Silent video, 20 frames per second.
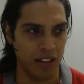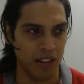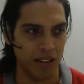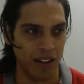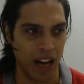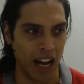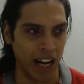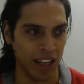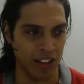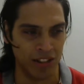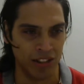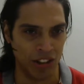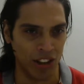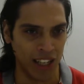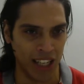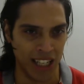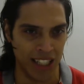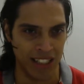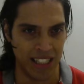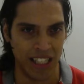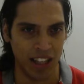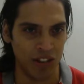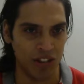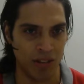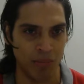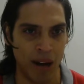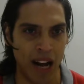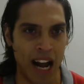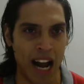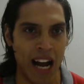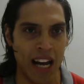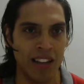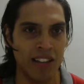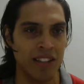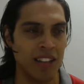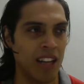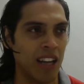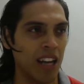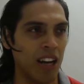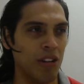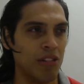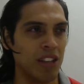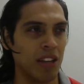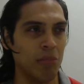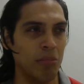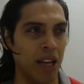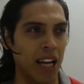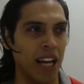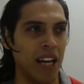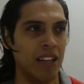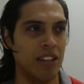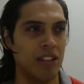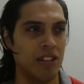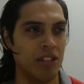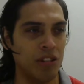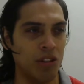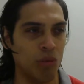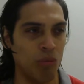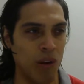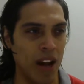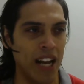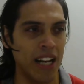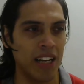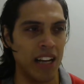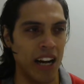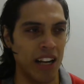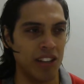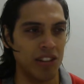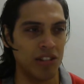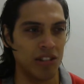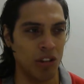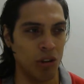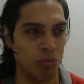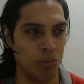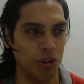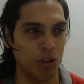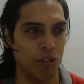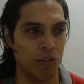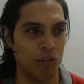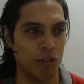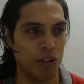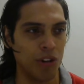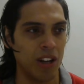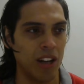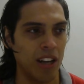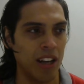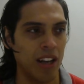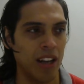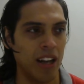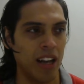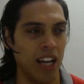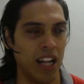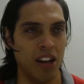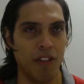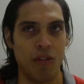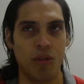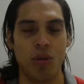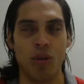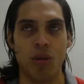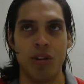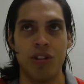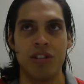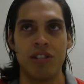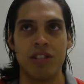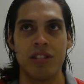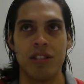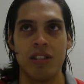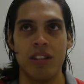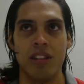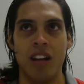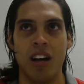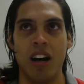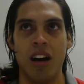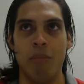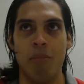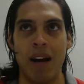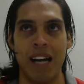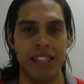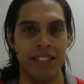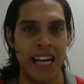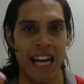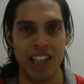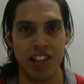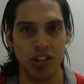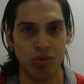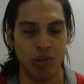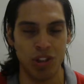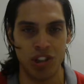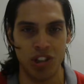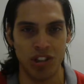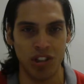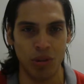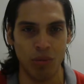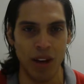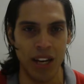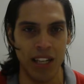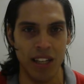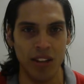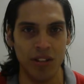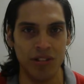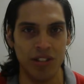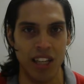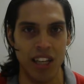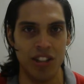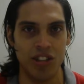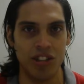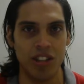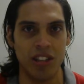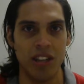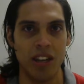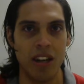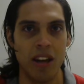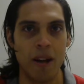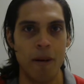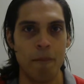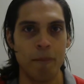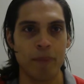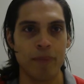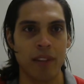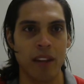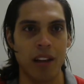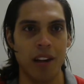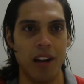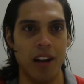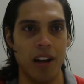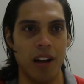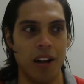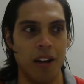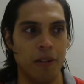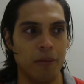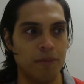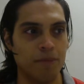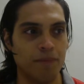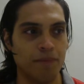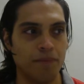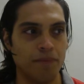I just started getting tears in my eyes. I was like, man, you're right. God is so beautiful. And of course, my dad switches the radio station. Um,